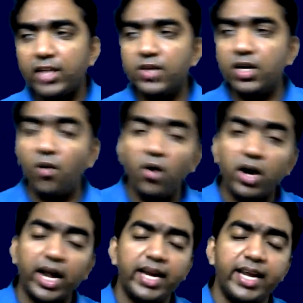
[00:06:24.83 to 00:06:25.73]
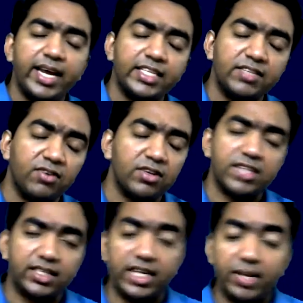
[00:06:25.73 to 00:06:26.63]
contraindication for
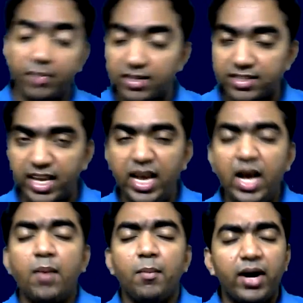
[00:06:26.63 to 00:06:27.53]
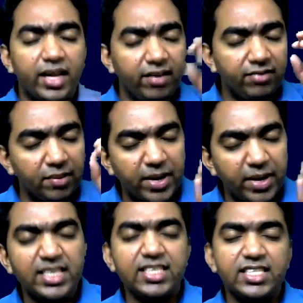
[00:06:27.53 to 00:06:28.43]
surgery per se. But if the patient
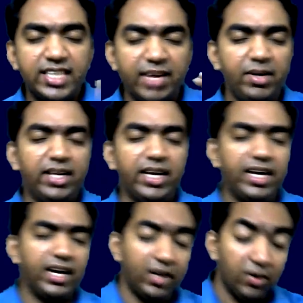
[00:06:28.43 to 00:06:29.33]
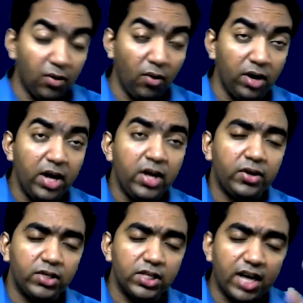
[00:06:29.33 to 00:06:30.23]
is debilitated and old, you
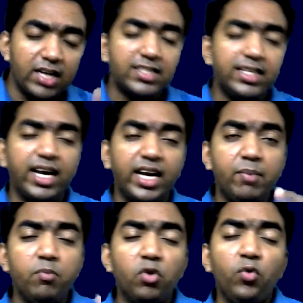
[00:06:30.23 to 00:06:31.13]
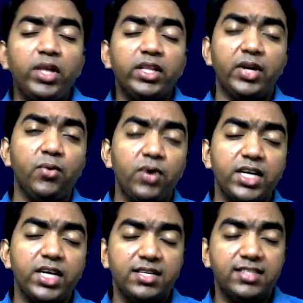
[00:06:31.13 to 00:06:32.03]
should consider improving the
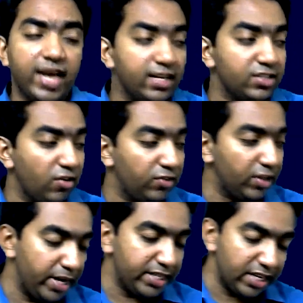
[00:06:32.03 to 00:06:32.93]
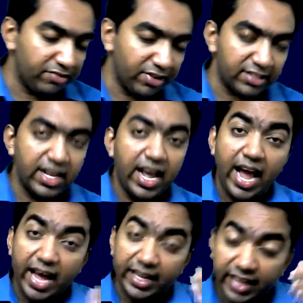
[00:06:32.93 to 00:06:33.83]
nutritional status of the patient first
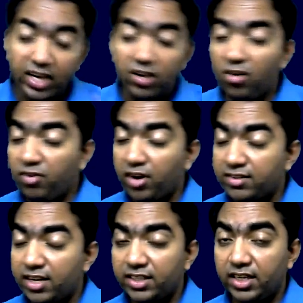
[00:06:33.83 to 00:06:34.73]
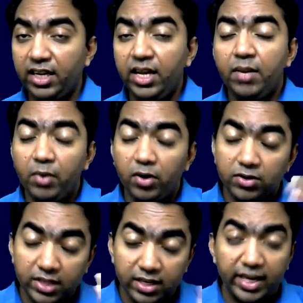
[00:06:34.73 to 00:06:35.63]
and then go for a surgery, because it
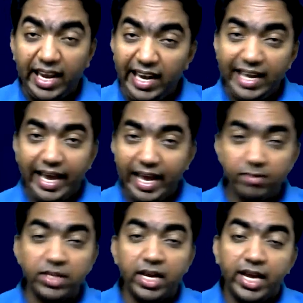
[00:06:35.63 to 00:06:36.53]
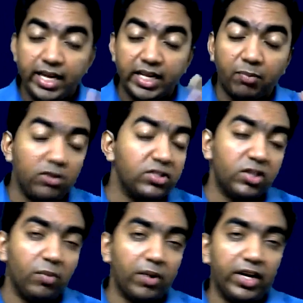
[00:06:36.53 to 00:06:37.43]
really helps in the
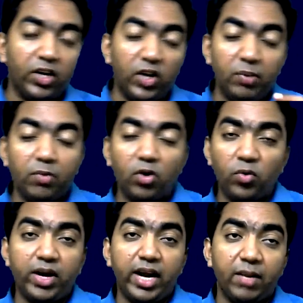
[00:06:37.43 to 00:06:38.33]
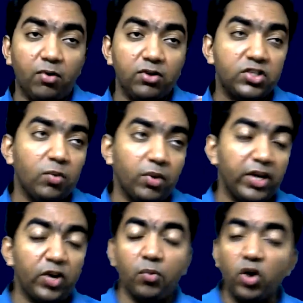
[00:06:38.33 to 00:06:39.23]
post-operative improvement and the post-operative
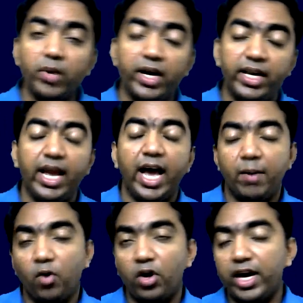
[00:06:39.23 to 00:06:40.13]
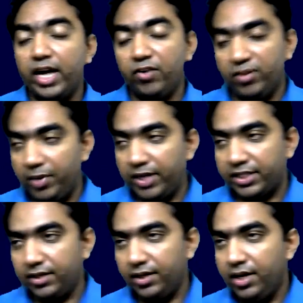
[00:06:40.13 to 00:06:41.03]
morbidity and mortality of the patient.
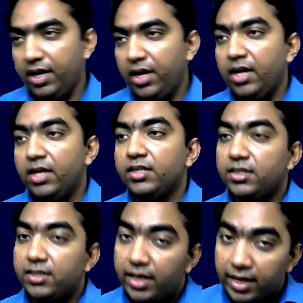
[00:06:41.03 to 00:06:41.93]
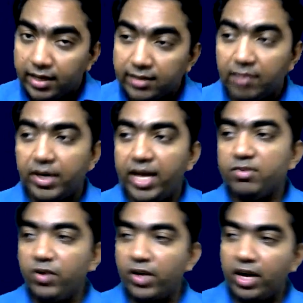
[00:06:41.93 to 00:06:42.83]
Sometimes you
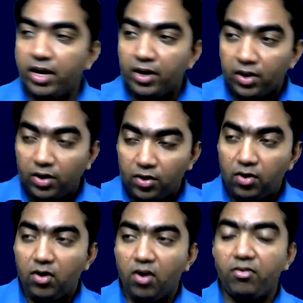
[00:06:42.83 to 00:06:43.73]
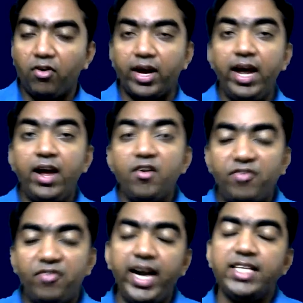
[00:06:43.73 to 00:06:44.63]
can go for a
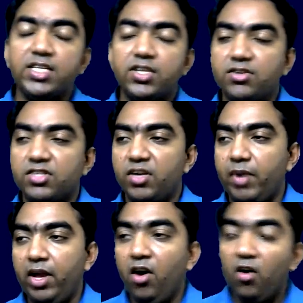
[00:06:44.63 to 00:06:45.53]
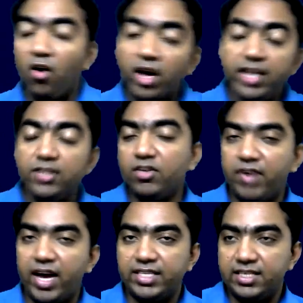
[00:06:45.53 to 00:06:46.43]
feeding jejunostomy or an
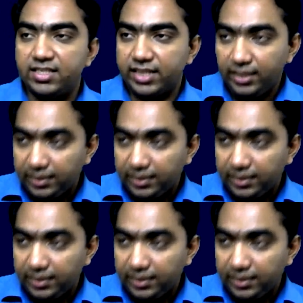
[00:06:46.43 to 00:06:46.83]
esophageal stent